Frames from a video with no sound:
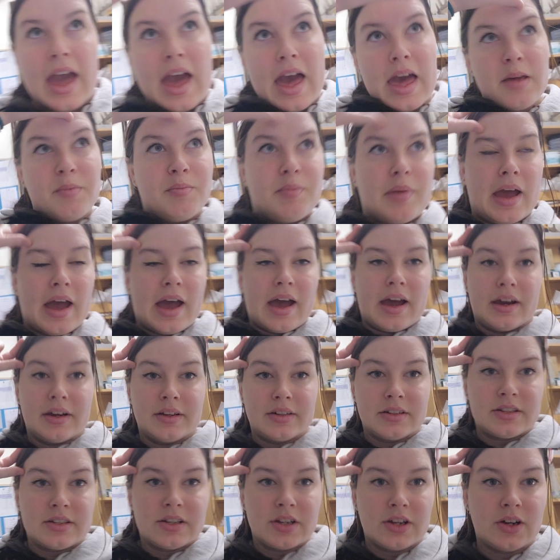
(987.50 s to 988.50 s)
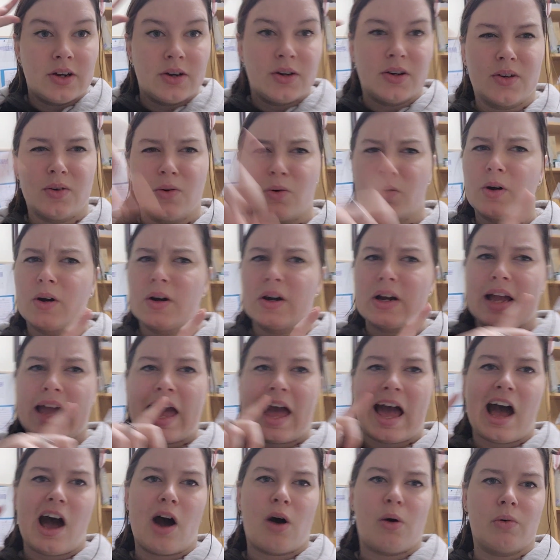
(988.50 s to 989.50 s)
headband or a
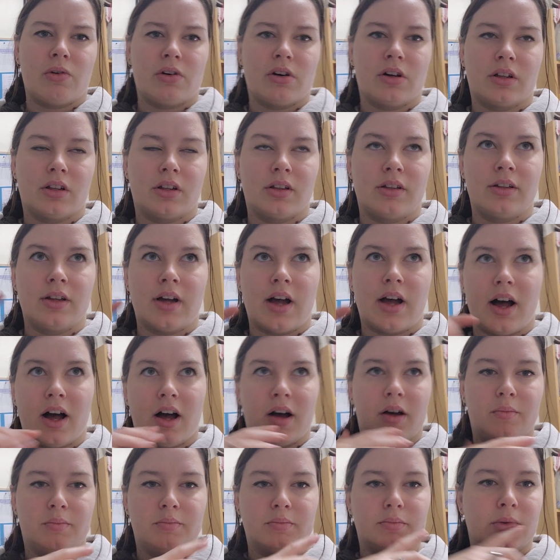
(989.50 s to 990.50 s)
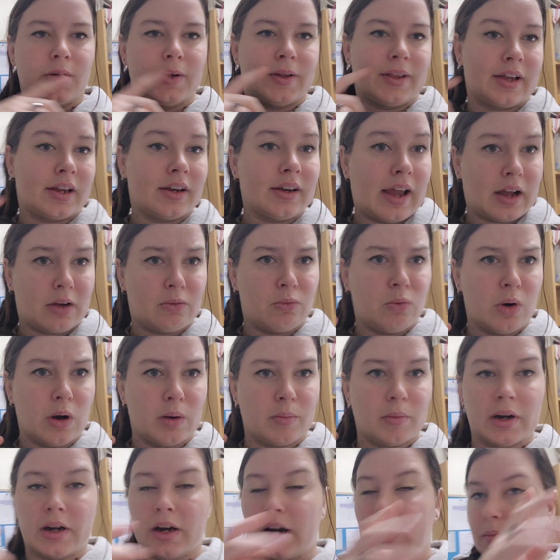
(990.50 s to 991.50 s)
cowl um, or like neck
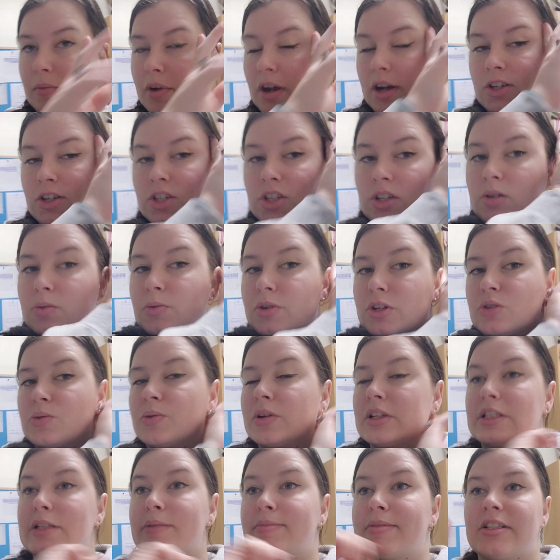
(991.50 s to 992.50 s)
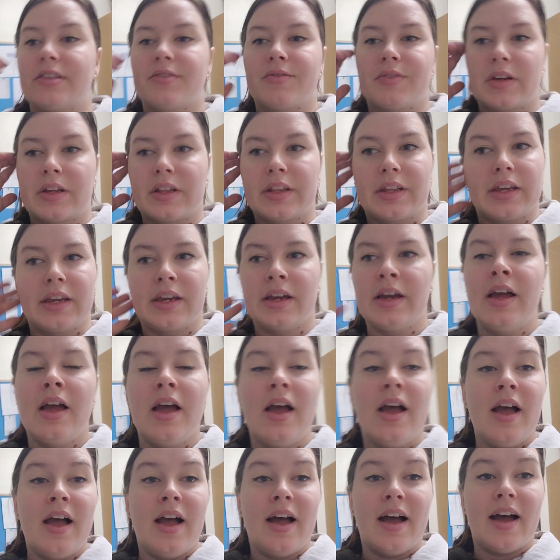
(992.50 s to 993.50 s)
warmer. I'm not sure which one specifically.
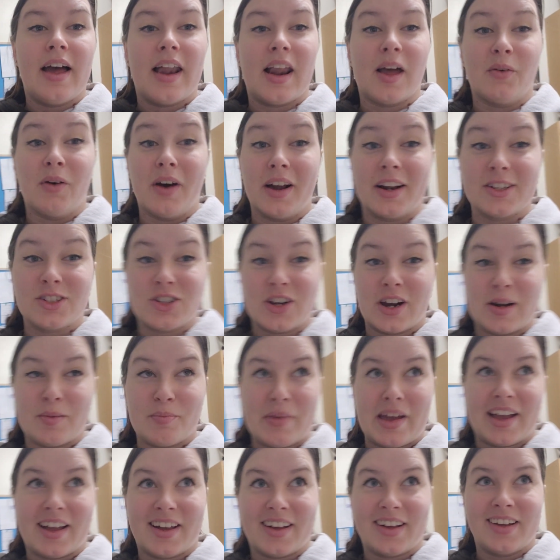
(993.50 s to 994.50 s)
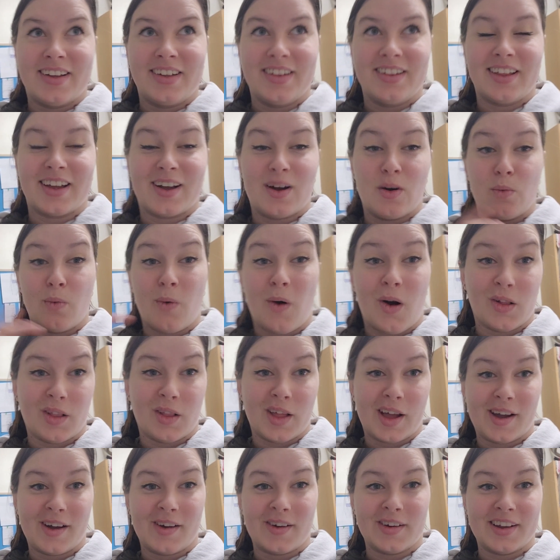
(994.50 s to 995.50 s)
And I want to try to make like a
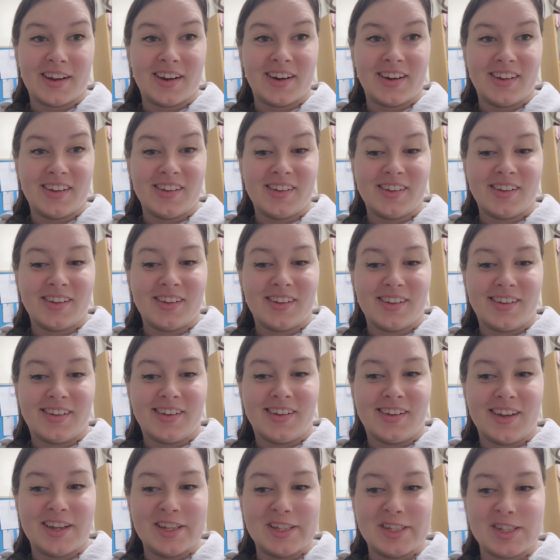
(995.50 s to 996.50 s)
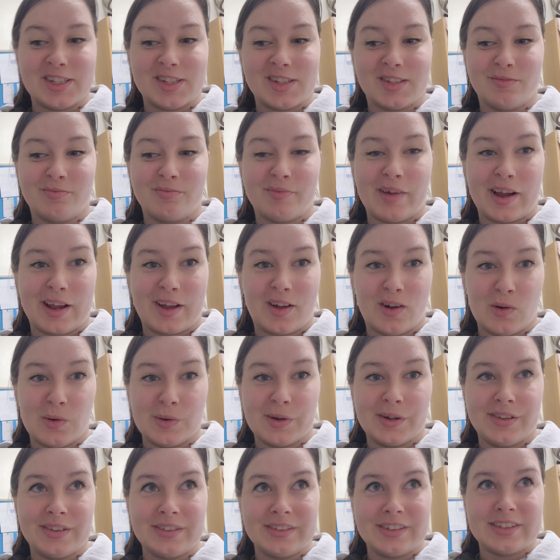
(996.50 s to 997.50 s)
walleye on it is my
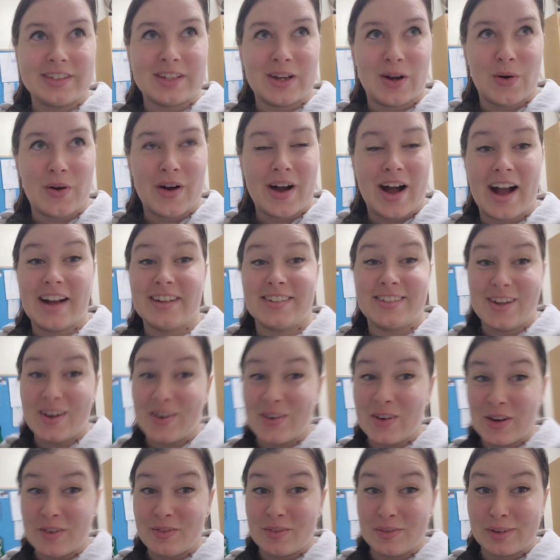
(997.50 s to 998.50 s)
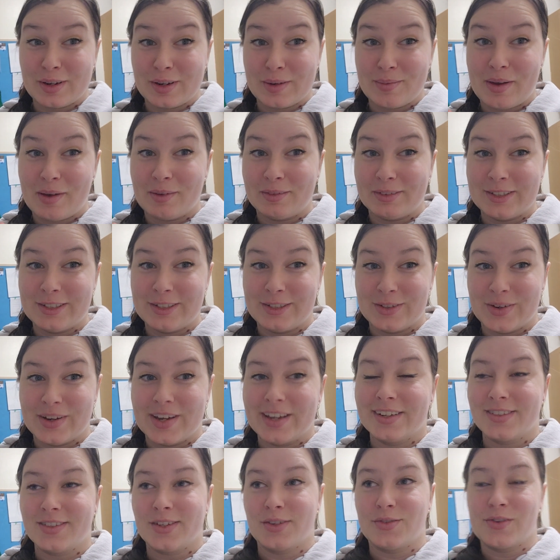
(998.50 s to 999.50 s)
goal. So I don't know if I'm going to be able to do
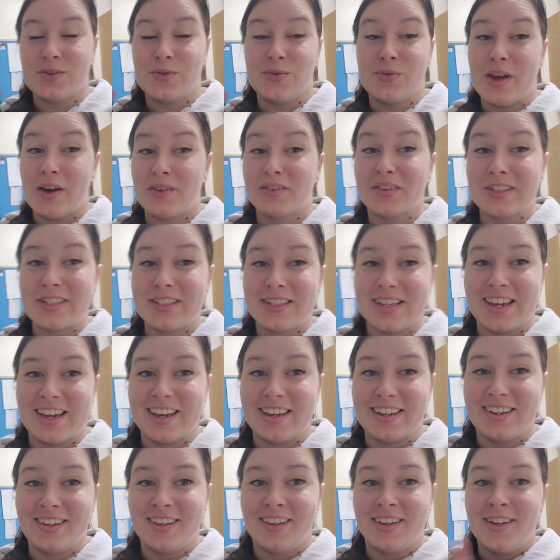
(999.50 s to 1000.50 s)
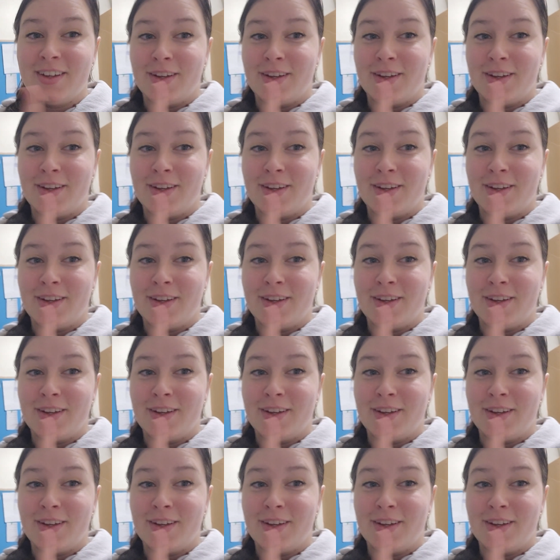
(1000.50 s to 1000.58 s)
it. So if you never see it,